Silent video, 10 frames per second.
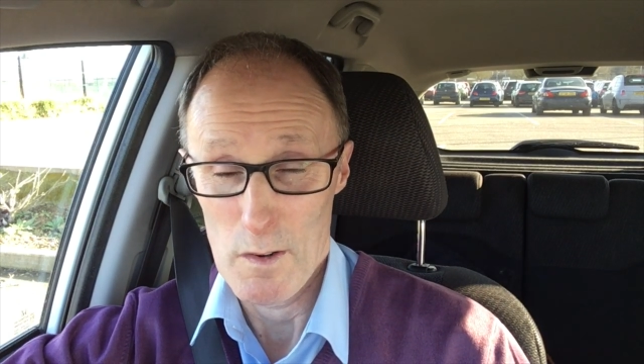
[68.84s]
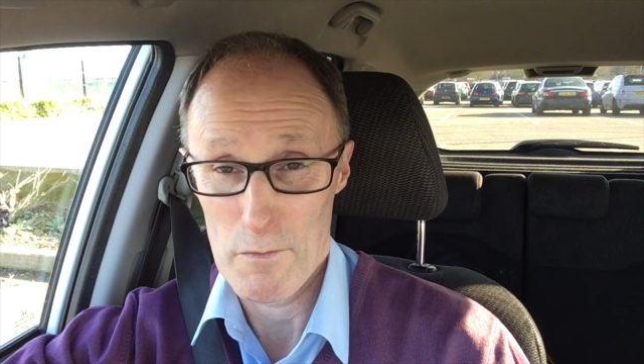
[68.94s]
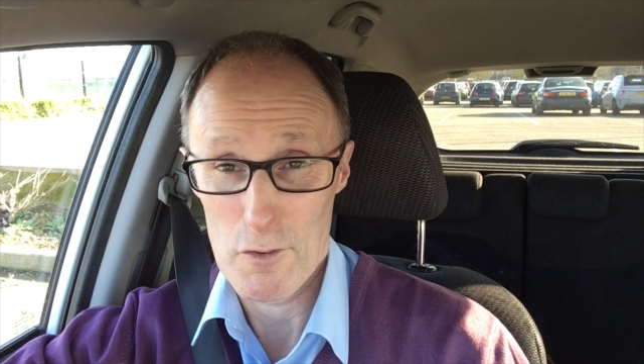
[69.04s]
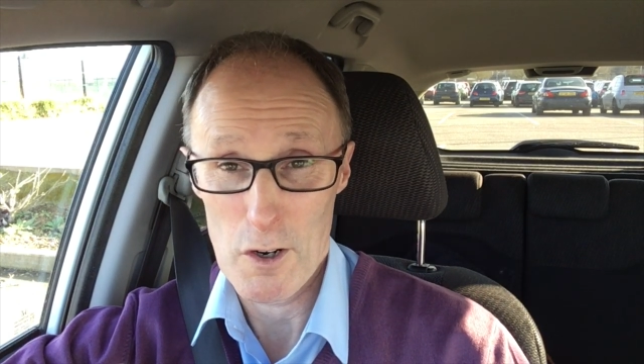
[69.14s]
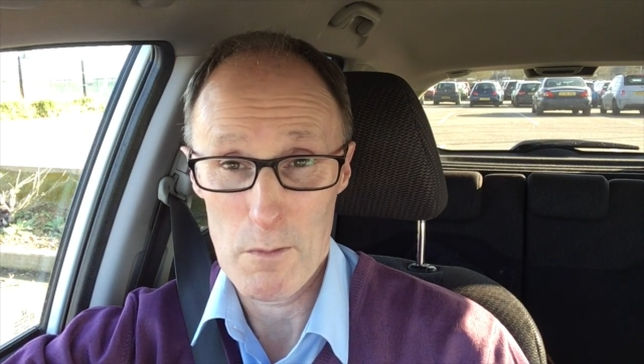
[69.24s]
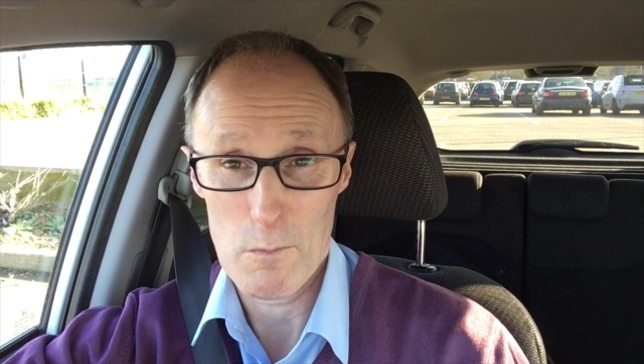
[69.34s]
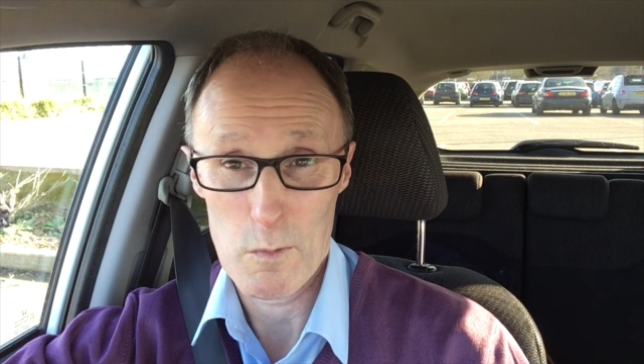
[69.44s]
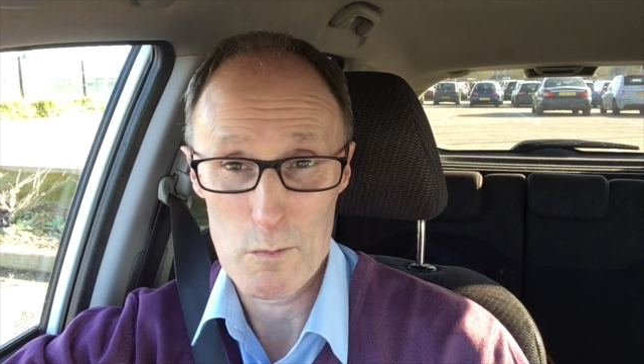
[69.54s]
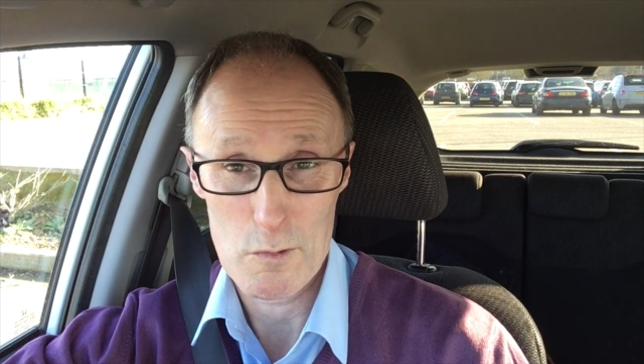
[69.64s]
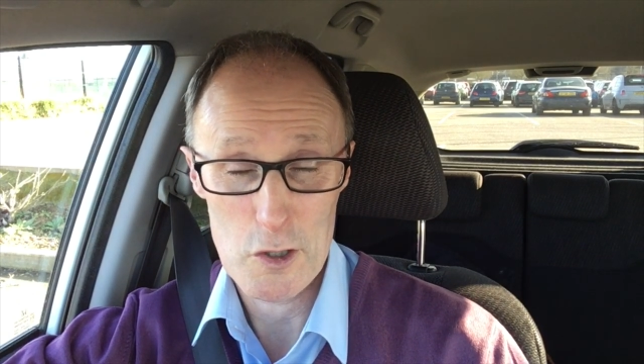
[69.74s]
from
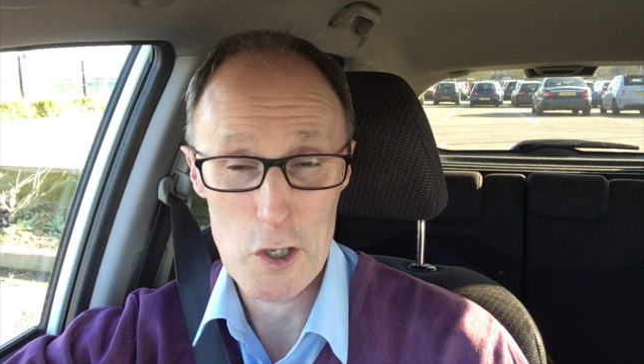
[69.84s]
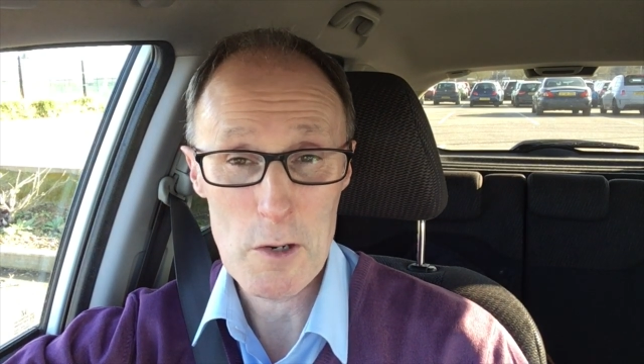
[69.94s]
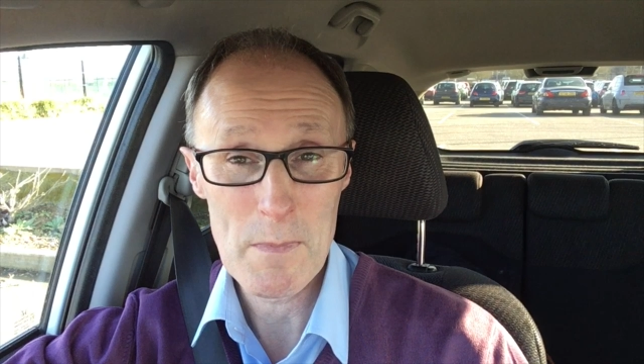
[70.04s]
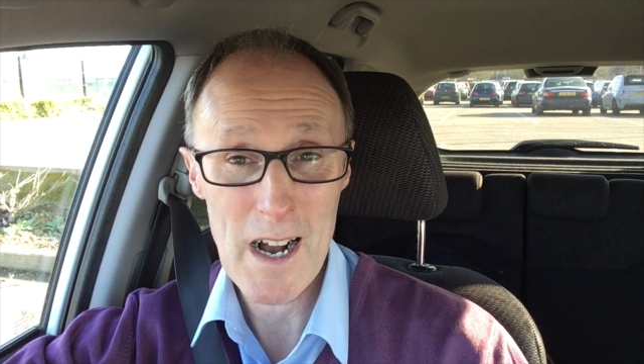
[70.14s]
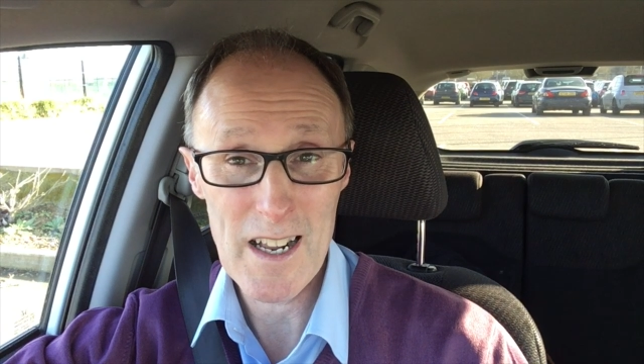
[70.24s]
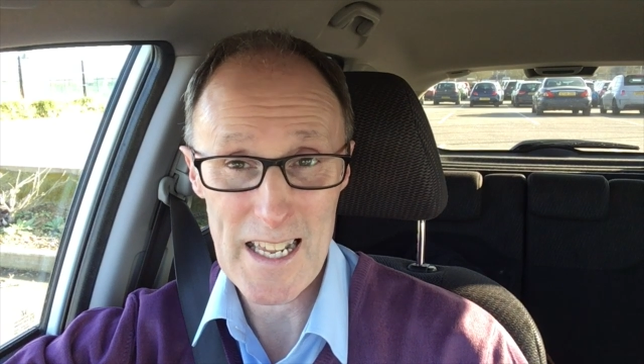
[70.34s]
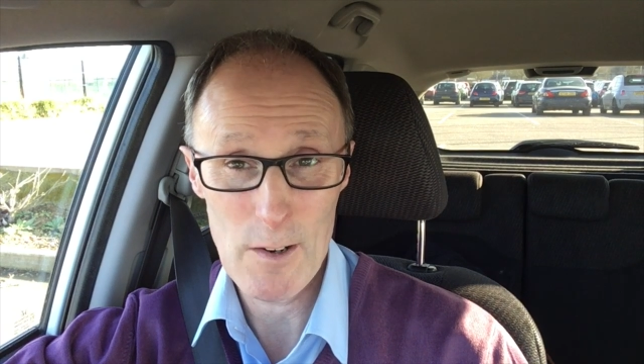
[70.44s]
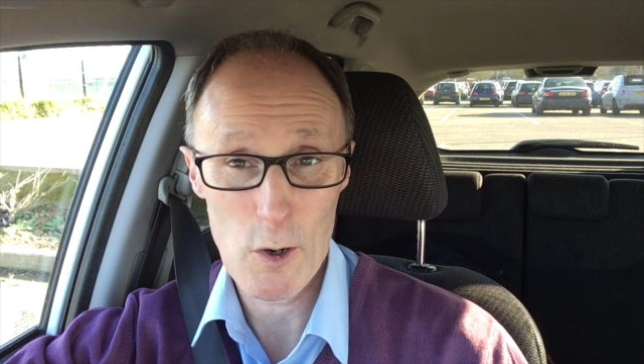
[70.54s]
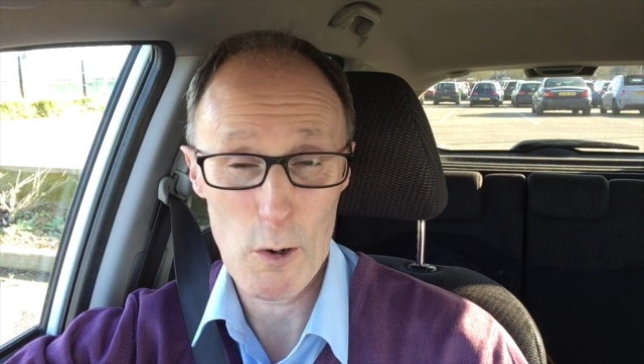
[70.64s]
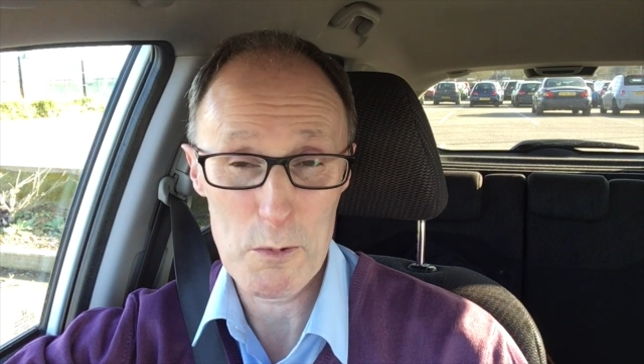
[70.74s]
2 mile an
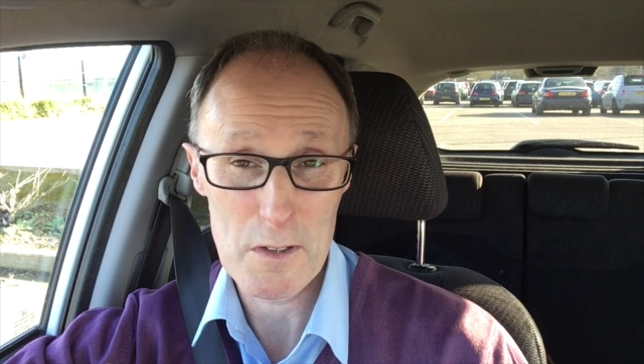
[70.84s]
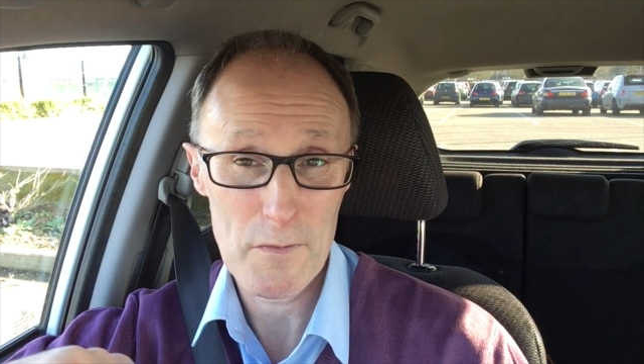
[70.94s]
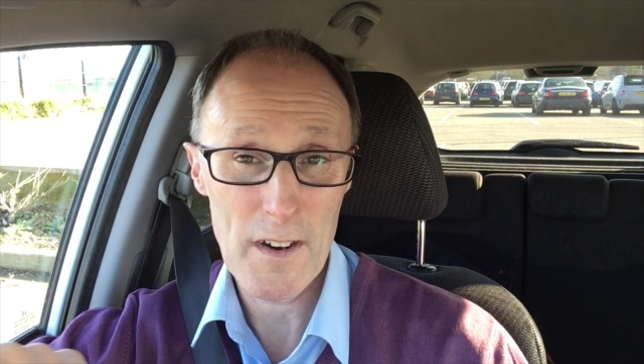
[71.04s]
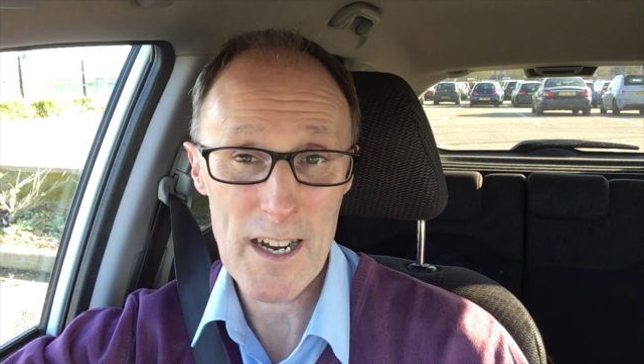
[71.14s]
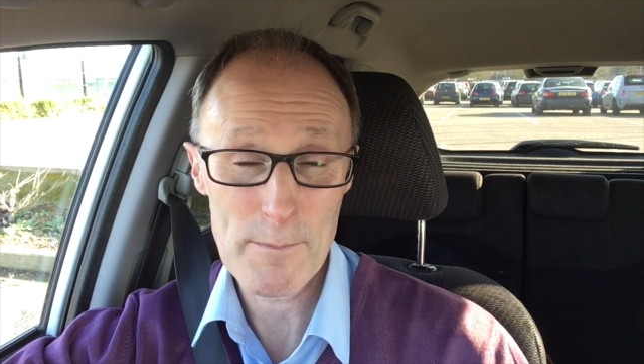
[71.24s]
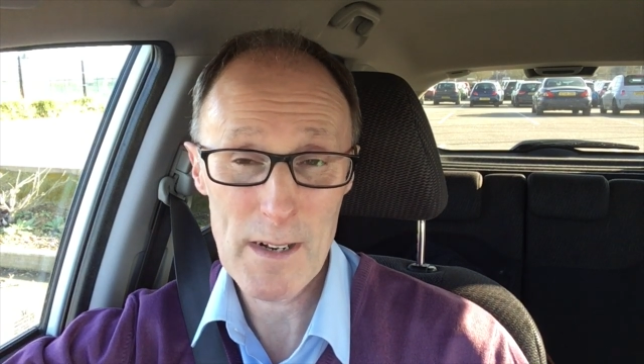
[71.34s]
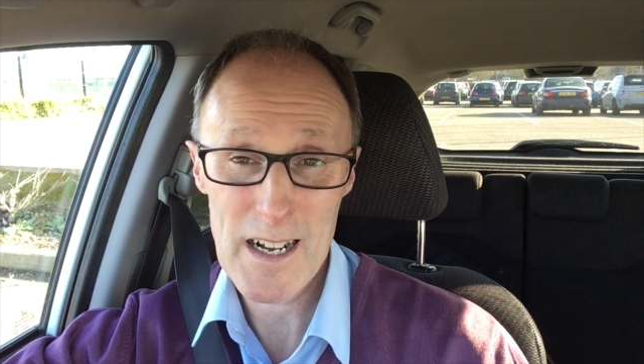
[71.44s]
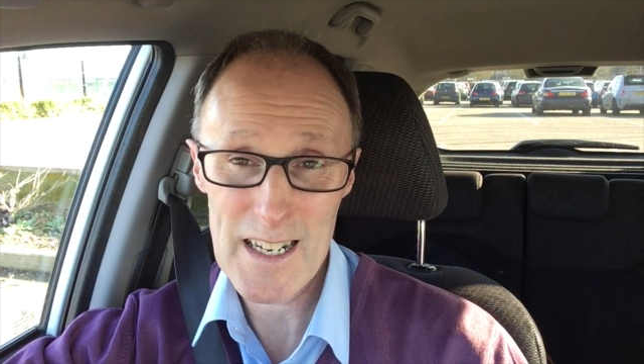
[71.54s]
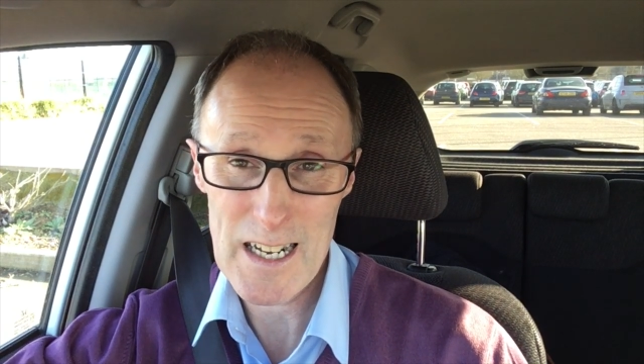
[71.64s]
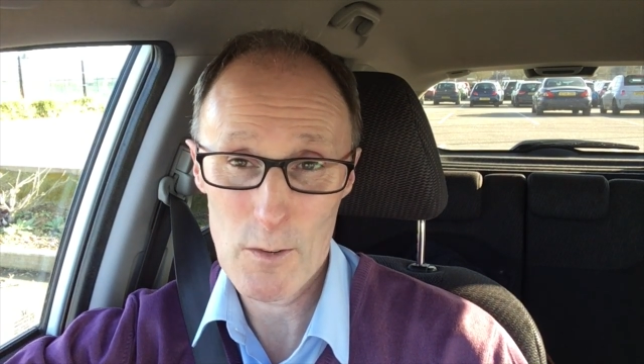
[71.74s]
hour up to 5
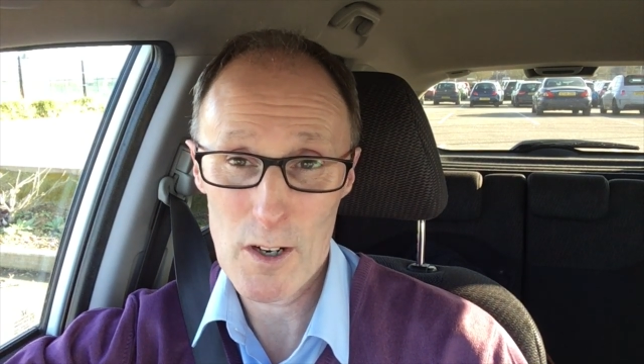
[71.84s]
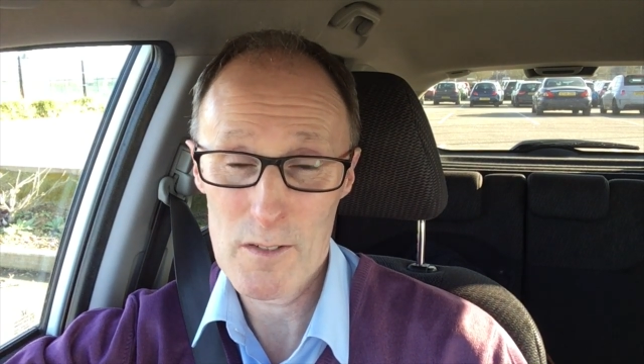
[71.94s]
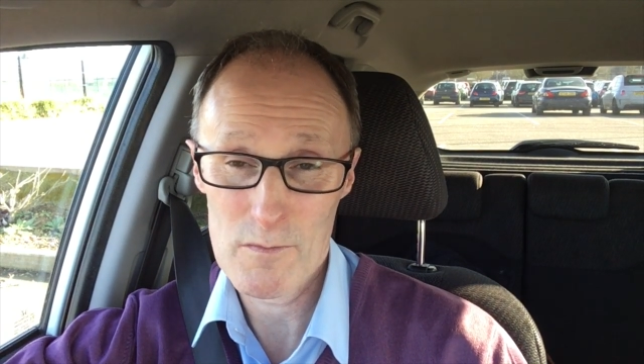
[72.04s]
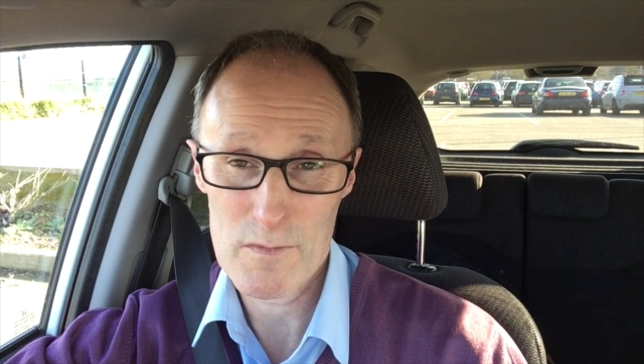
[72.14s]
mile an hour.